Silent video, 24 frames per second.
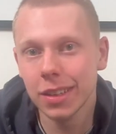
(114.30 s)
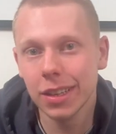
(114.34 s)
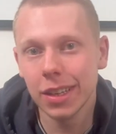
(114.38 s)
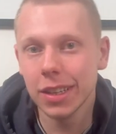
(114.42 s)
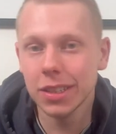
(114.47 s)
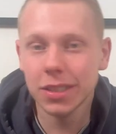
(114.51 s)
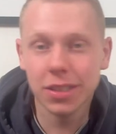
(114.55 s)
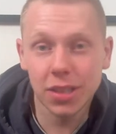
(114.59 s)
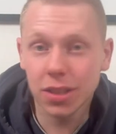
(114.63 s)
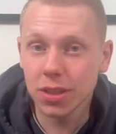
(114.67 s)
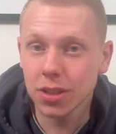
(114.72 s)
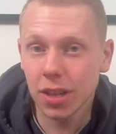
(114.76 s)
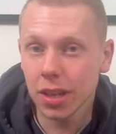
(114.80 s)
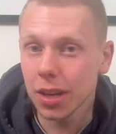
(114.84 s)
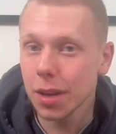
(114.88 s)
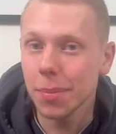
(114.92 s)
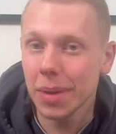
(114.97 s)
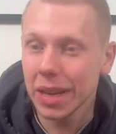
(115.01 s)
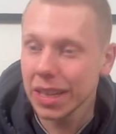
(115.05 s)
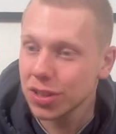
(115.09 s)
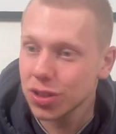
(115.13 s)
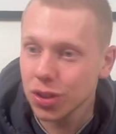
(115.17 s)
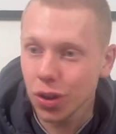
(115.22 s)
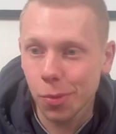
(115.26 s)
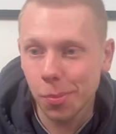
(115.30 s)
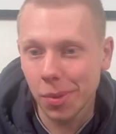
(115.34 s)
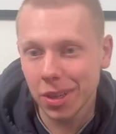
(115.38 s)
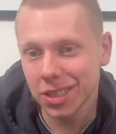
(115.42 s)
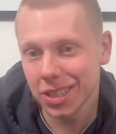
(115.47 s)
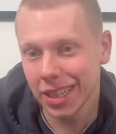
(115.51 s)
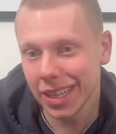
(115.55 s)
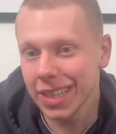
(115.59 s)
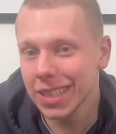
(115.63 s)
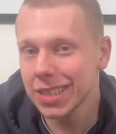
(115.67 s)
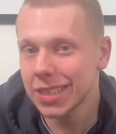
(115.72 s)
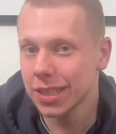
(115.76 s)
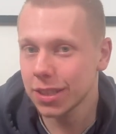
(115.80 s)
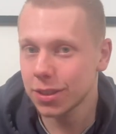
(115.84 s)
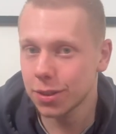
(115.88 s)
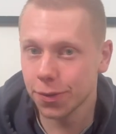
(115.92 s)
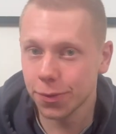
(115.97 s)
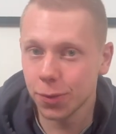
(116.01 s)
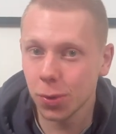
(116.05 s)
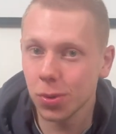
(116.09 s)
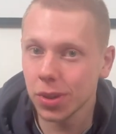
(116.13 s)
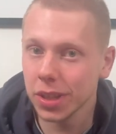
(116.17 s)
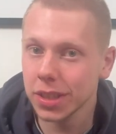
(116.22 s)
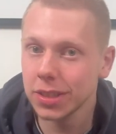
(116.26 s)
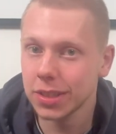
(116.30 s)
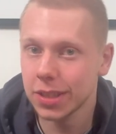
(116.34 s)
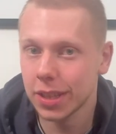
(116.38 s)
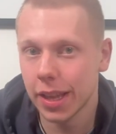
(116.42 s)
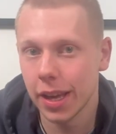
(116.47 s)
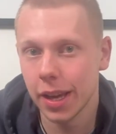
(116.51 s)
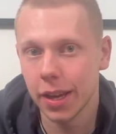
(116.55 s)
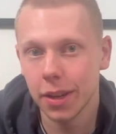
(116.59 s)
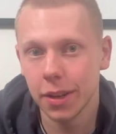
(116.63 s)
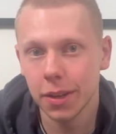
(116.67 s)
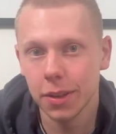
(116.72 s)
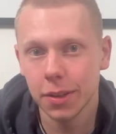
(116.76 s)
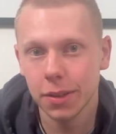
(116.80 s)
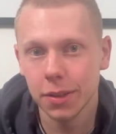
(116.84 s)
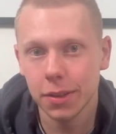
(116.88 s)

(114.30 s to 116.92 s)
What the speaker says: it's just going to be so much easier to fall into that.